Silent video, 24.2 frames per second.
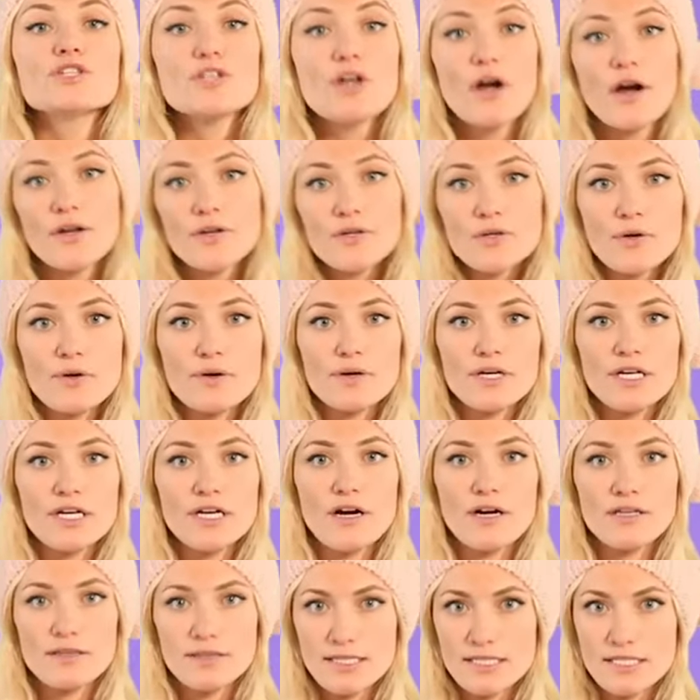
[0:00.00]
Scott and Kourtney
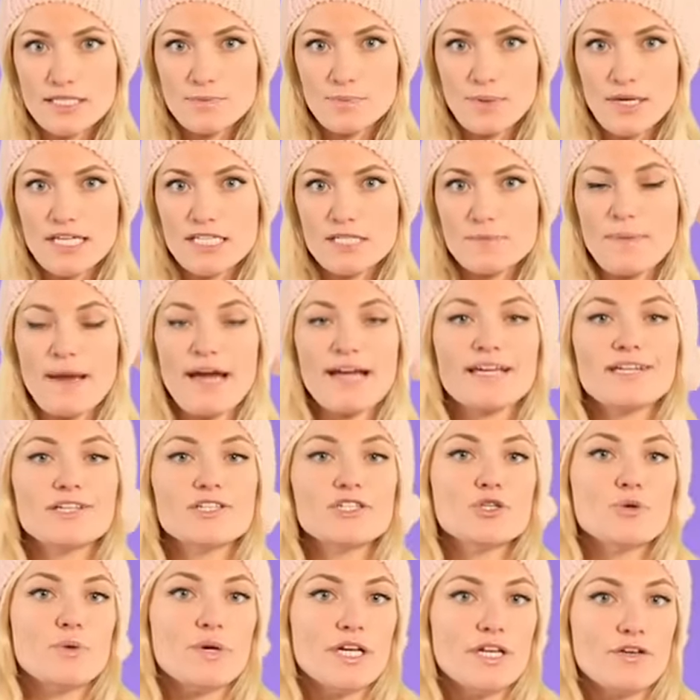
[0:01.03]
got this place back
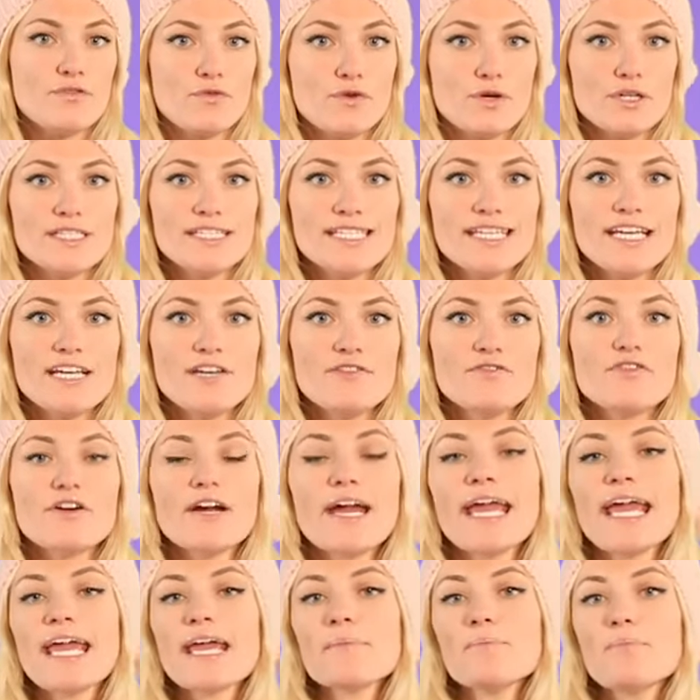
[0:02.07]
in 2014
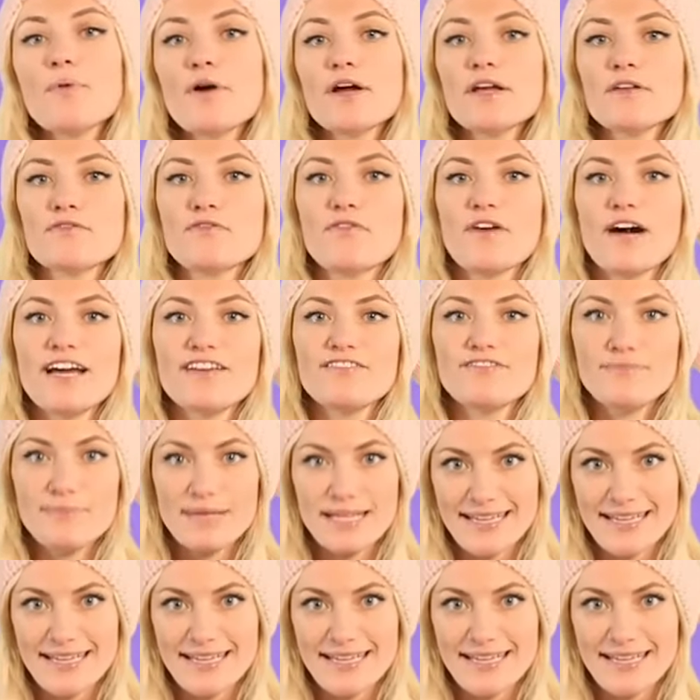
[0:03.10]
for 8.5